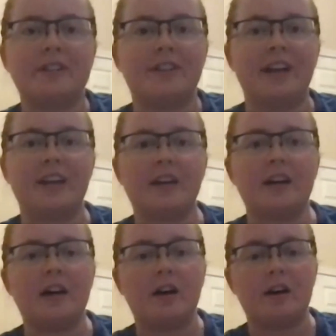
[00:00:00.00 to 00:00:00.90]
to like
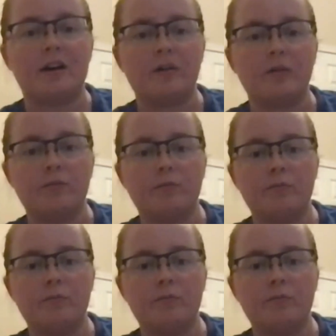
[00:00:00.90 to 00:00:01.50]
a